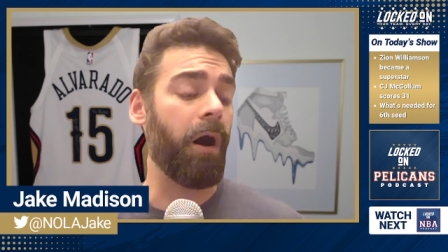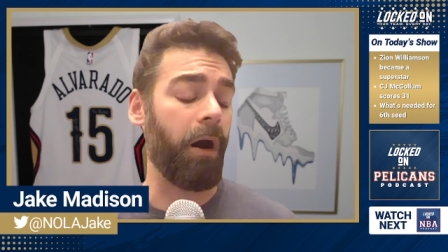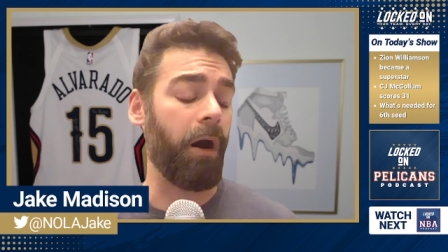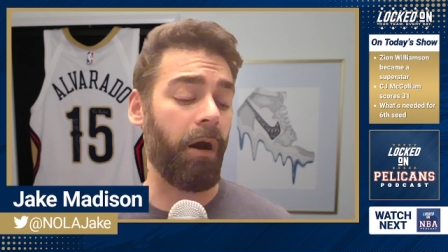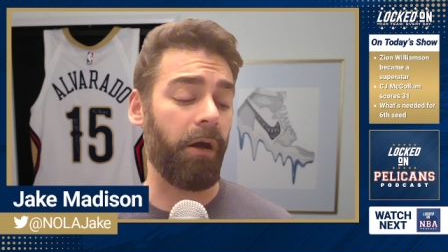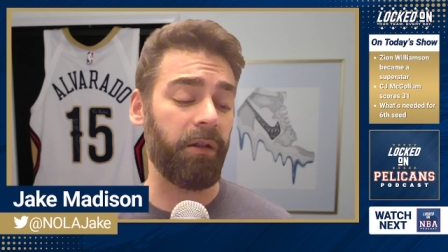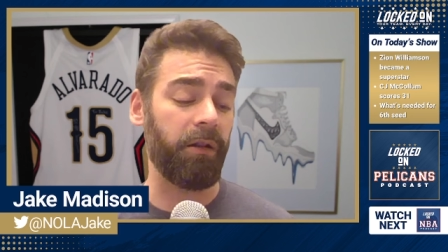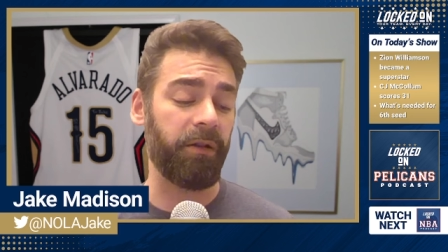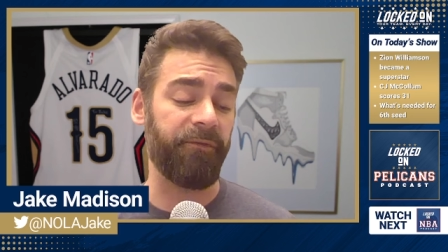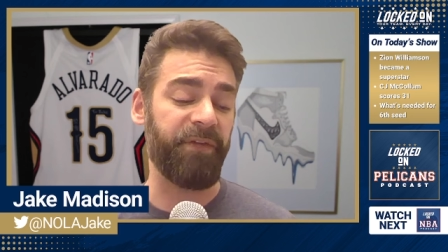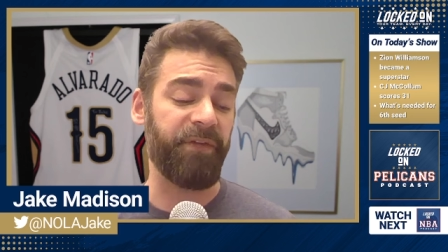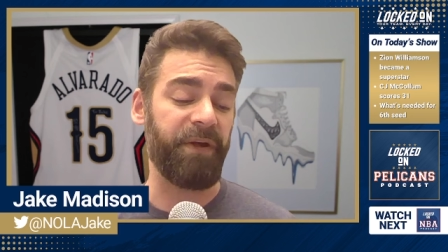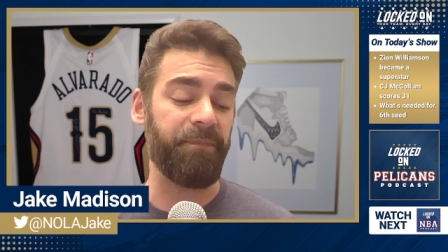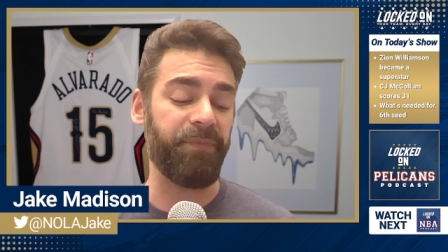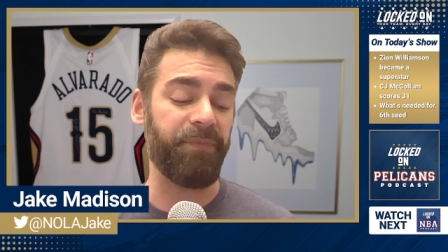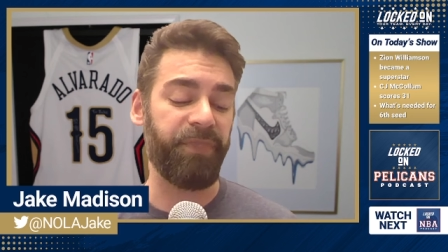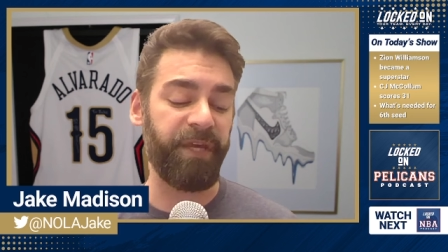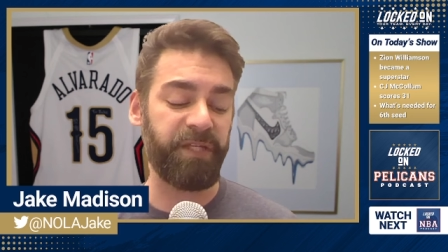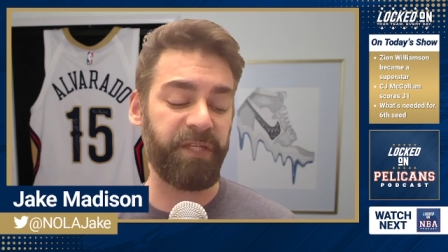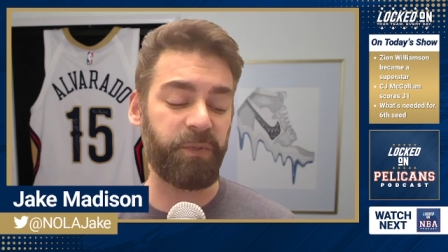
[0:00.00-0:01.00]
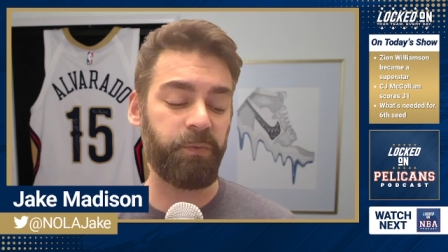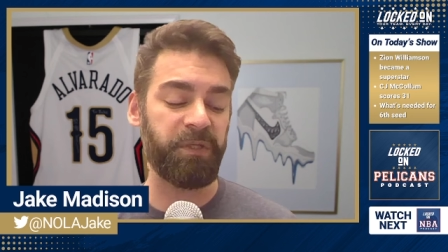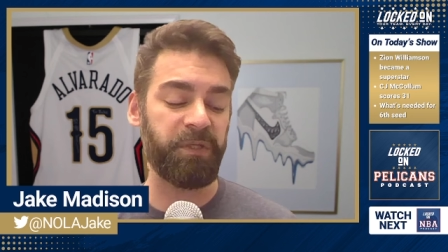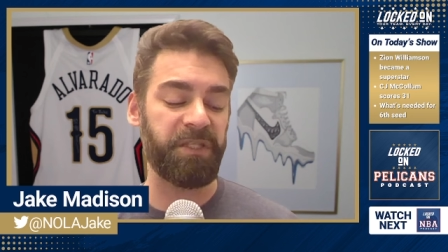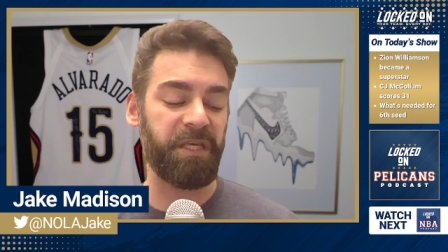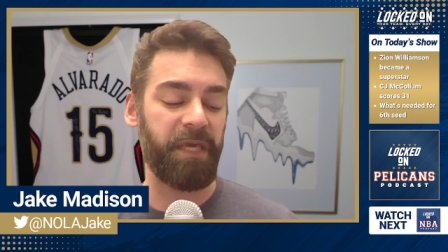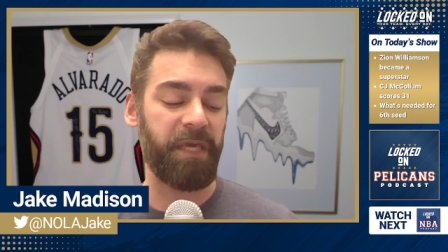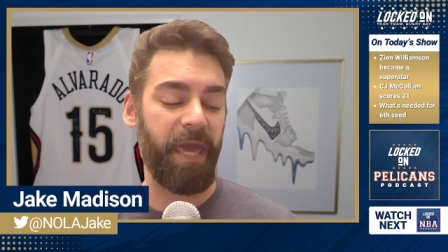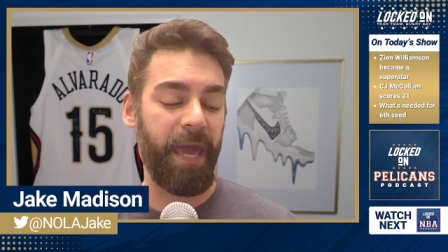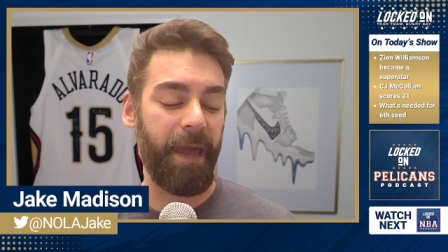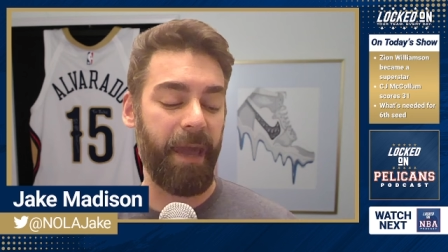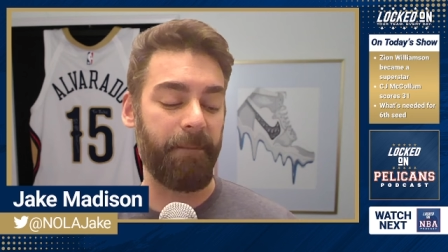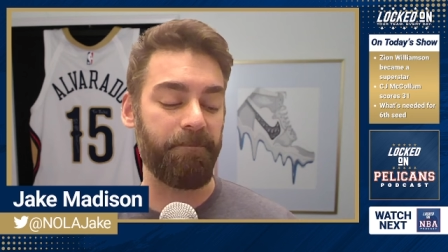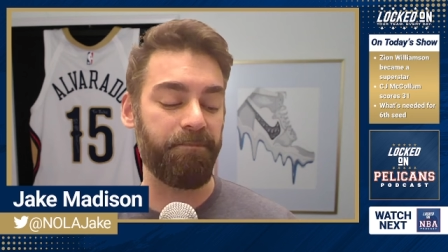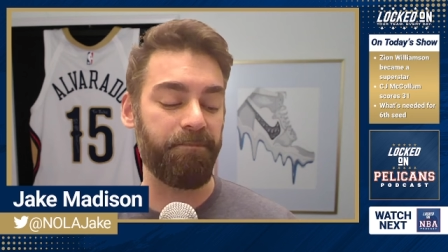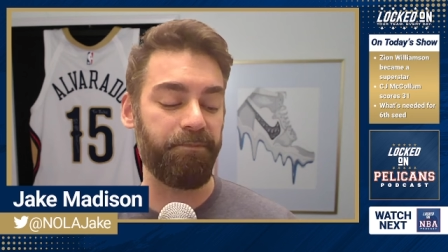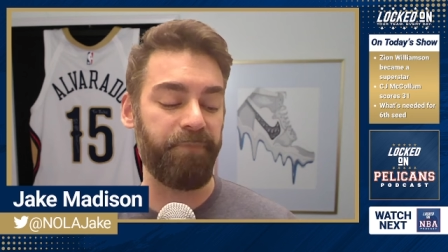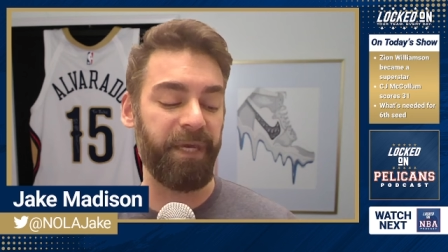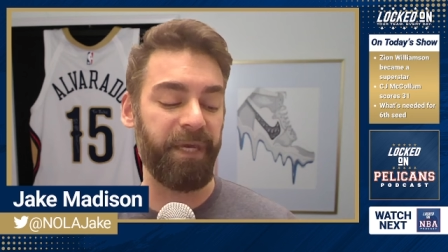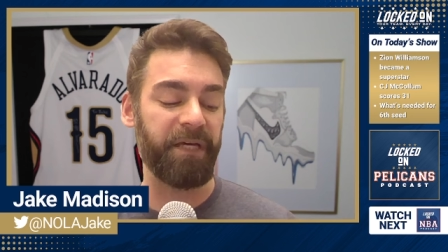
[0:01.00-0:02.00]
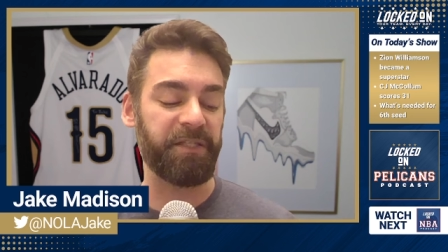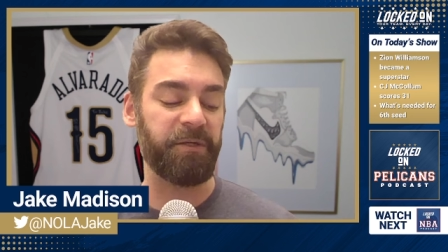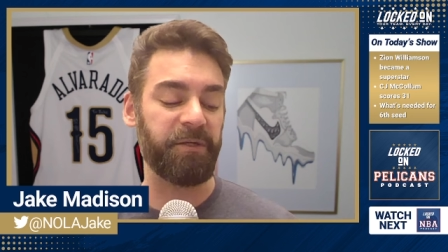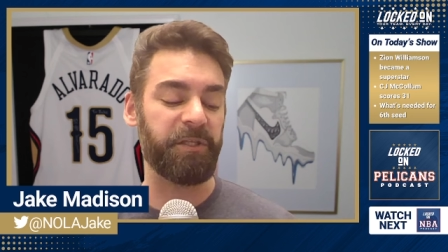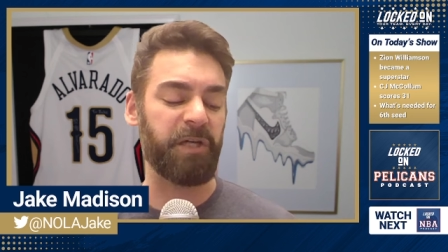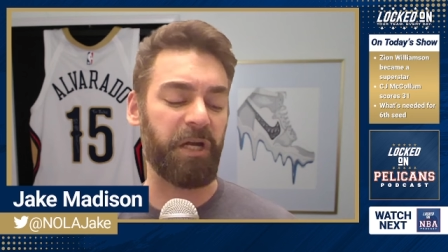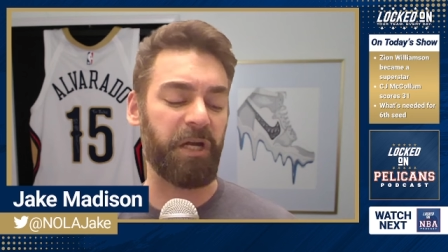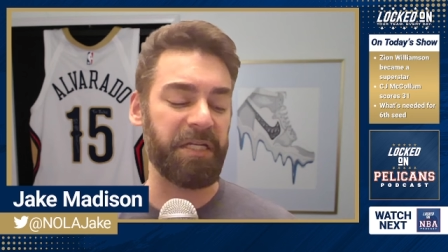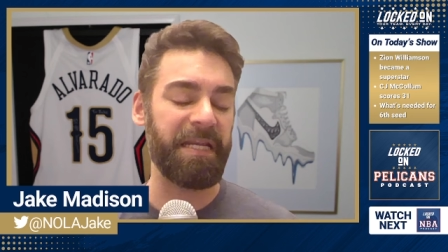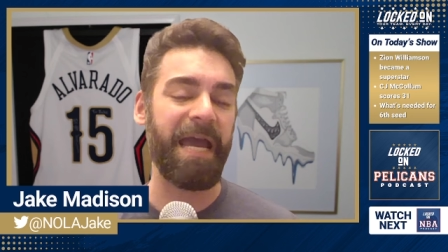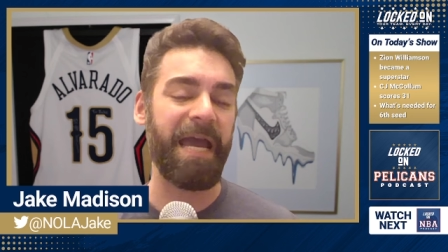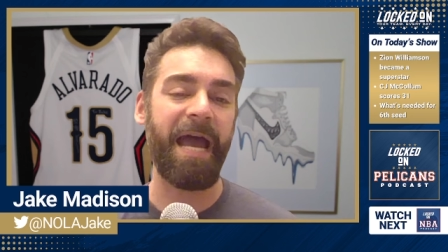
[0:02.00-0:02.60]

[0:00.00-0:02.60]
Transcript: All of them. This was the game because it was on